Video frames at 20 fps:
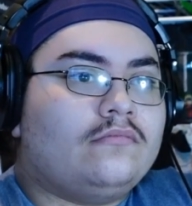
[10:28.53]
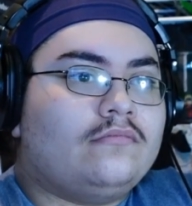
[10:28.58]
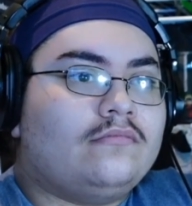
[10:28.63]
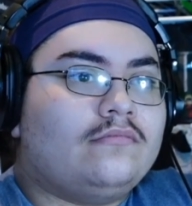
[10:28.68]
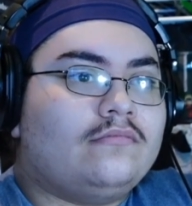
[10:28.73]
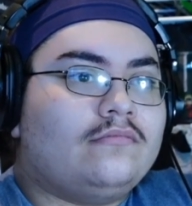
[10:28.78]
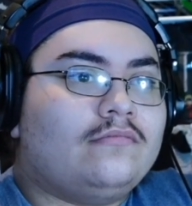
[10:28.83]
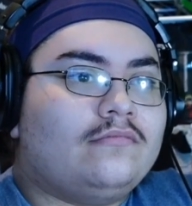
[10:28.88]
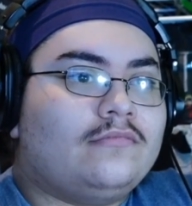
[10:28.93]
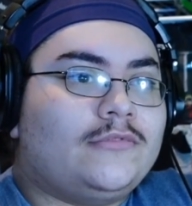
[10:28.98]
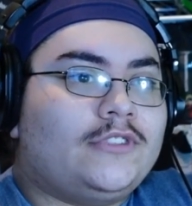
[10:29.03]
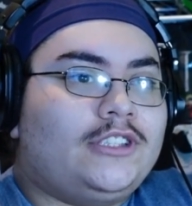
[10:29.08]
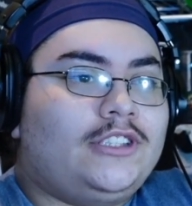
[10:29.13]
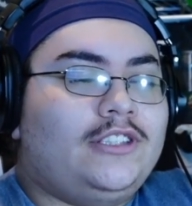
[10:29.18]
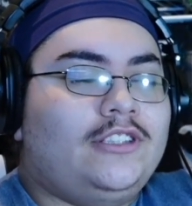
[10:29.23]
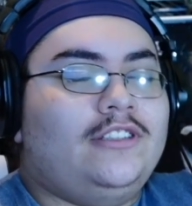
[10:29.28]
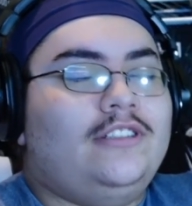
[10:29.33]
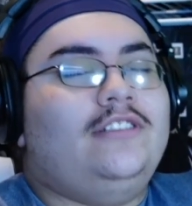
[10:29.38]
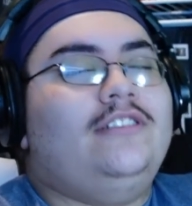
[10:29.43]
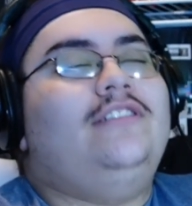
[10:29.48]
Great to see you
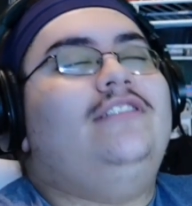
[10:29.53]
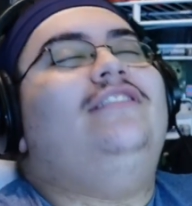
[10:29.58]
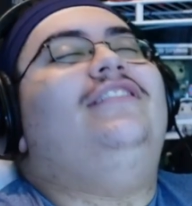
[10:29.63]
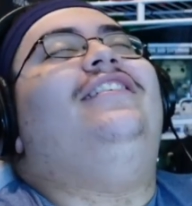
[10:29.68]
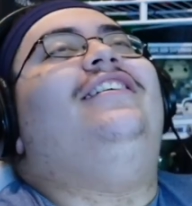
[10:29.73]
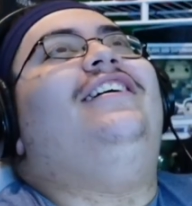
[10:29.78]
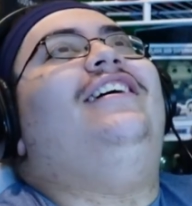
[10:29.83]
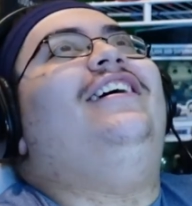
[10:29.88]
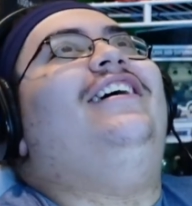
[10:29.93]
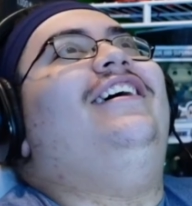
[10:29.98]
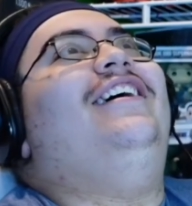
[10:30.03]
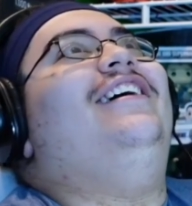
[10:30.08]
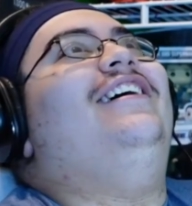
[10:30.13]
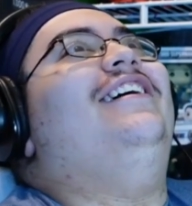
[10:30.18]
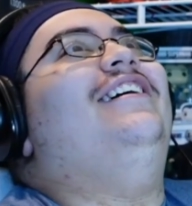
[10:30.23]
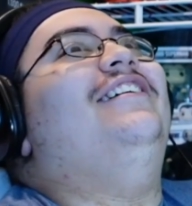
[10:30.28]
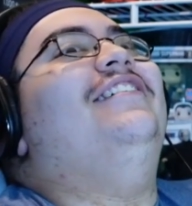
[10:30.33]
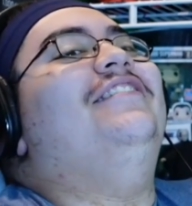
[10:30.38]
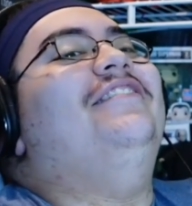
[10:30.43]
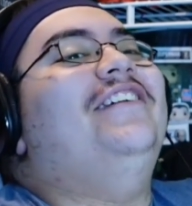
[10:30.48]
again.
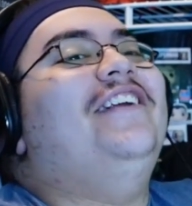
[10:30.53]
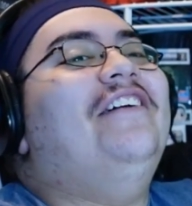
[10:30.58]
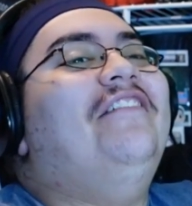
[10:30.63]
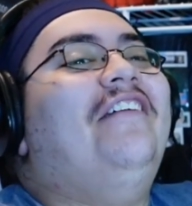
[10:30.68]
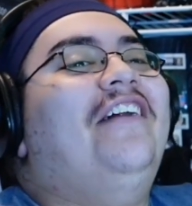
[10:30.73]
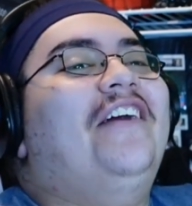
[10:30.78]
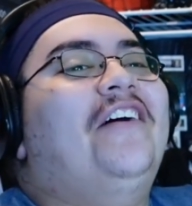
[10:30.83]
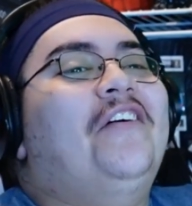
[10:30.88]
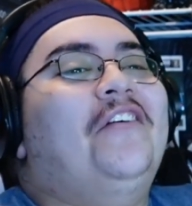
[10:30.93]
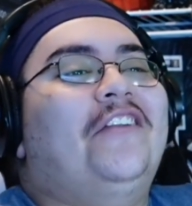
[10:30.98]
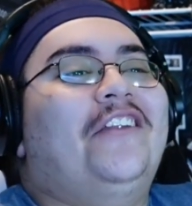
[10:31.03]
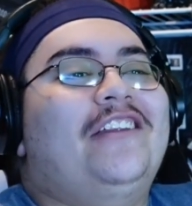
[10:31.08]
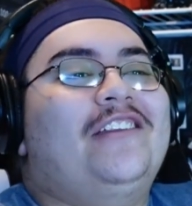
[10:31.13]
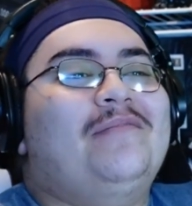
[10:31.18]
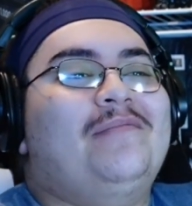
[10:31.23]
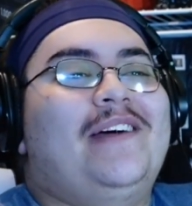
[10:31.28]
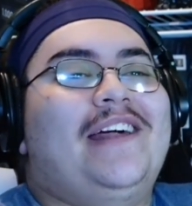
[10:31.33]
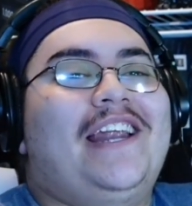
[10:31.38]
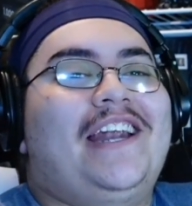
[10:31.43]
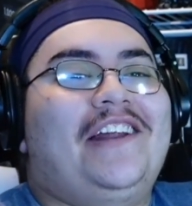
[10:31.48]
Ah, we don't want to owe
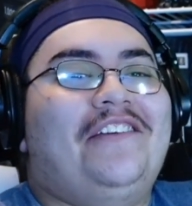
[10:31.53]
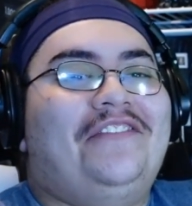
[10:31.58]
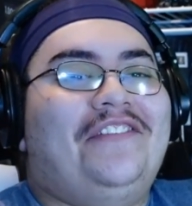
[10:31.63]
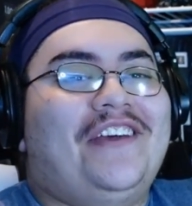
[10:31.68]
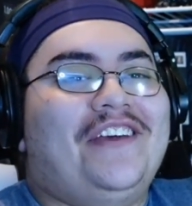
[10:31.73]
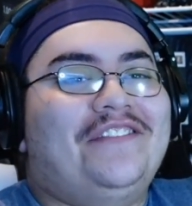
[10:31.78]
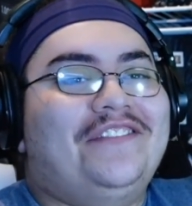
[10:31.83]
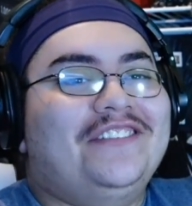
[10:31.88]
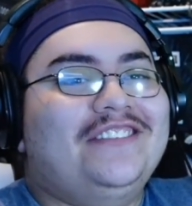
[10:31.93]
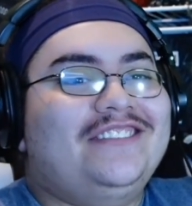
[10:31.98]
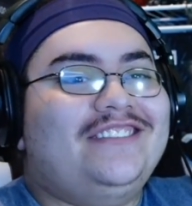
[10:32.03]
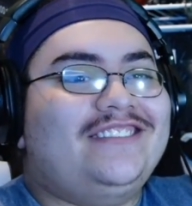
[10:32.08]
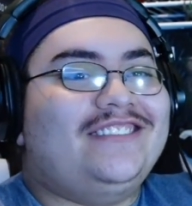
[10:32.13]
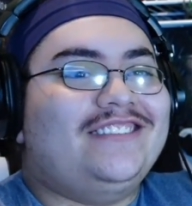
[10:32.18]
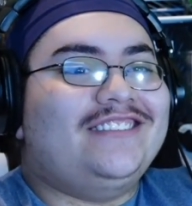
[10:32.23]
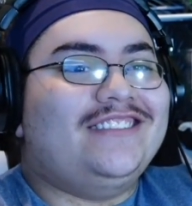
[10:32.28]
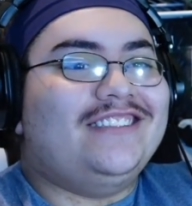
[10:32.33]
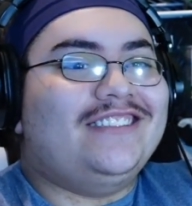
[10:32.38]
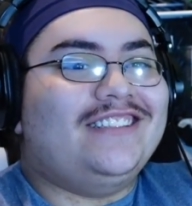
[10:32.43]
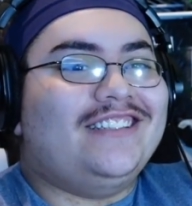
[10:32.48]
this man any favors.
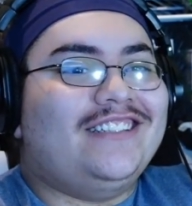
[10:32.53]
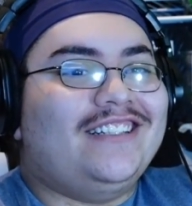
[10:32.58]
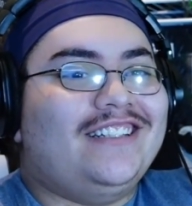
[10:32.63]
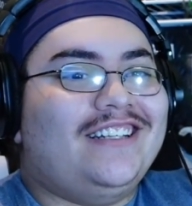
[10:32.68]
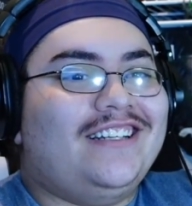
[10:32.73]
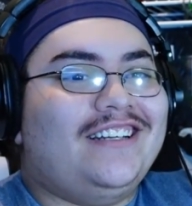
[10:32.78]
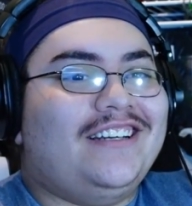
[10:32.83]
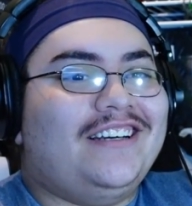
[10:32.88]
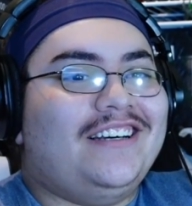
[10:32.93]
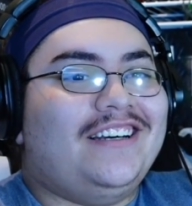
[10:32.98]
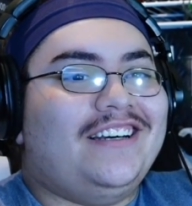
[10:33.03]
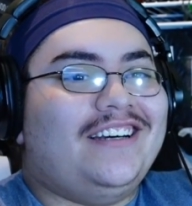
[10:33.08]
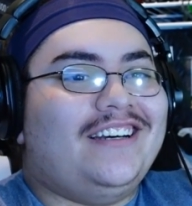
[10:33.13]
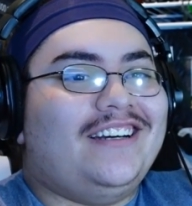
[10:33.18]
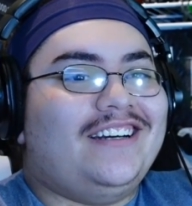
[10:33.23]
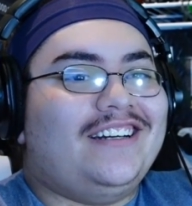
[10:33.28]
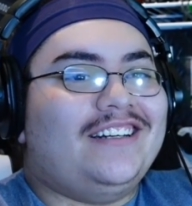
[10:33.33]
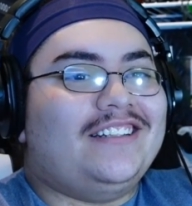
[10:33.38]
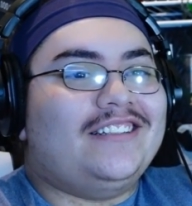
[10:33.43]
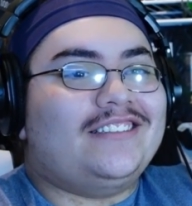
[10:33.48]
I did some field ops
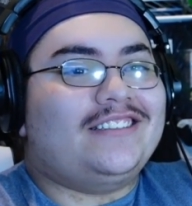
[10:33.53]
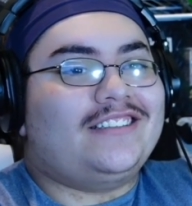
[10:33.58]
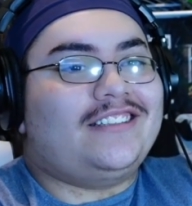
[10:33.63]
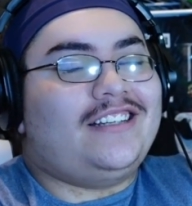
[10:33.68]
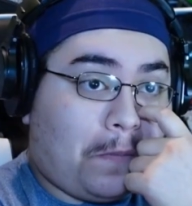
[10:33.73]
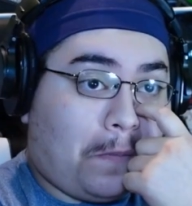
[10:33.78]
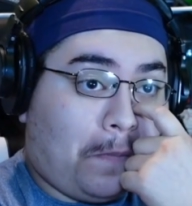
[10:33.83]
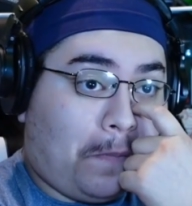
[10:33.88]
back in the day.